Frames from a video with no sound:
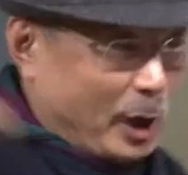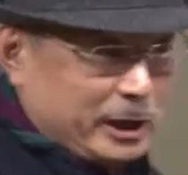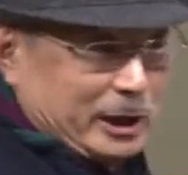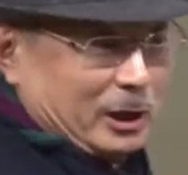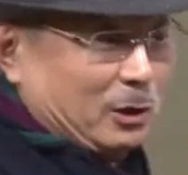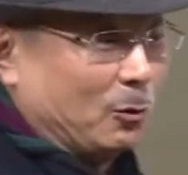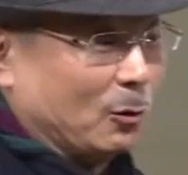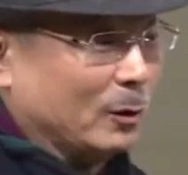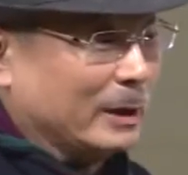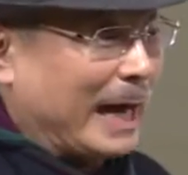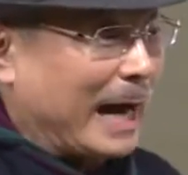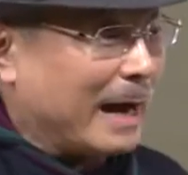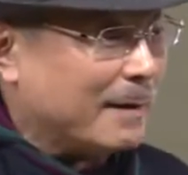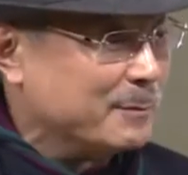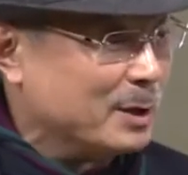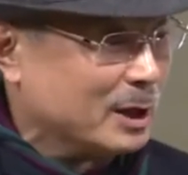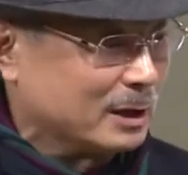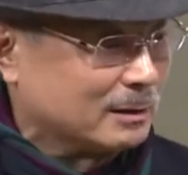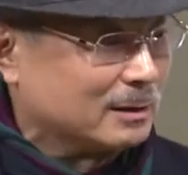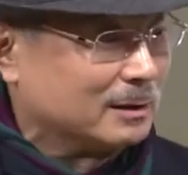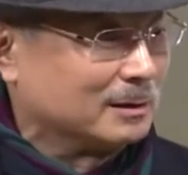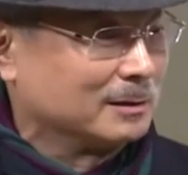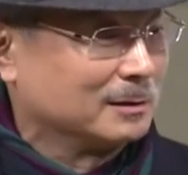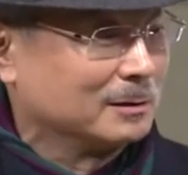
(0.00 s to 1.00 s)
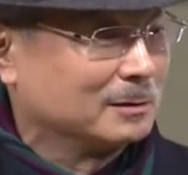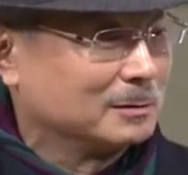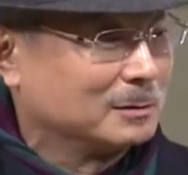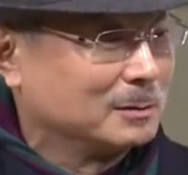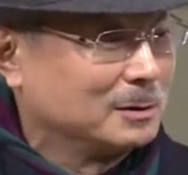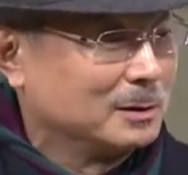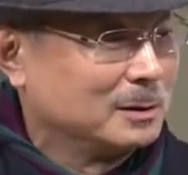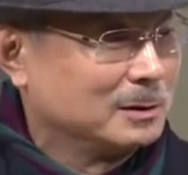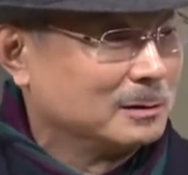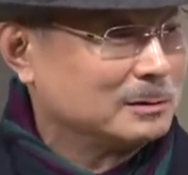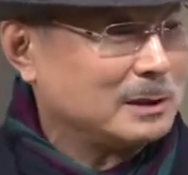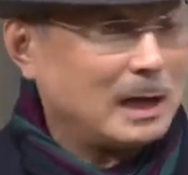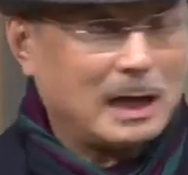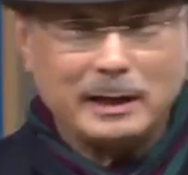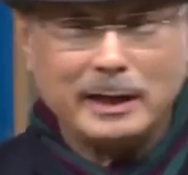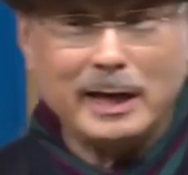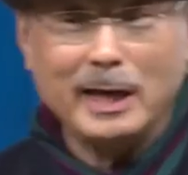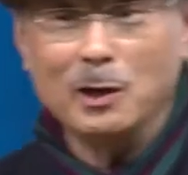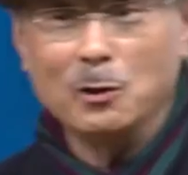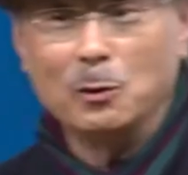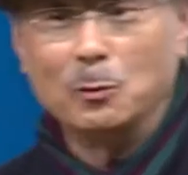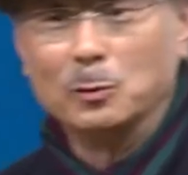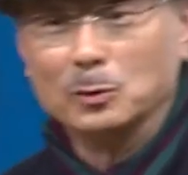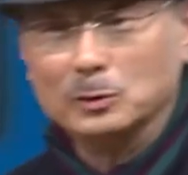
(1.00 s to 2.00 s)
20 people, will
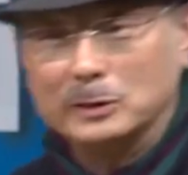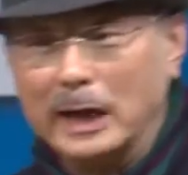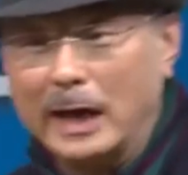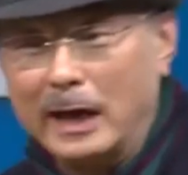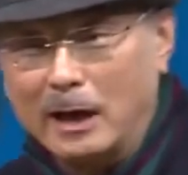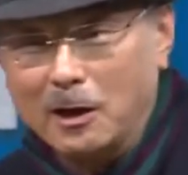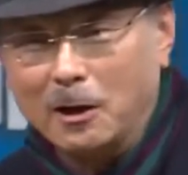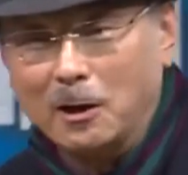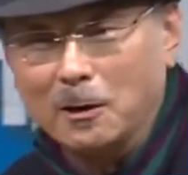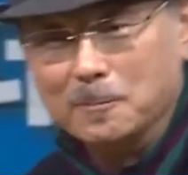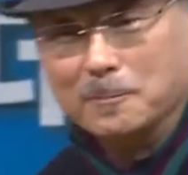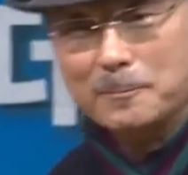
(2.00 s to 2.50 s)
you be good at it?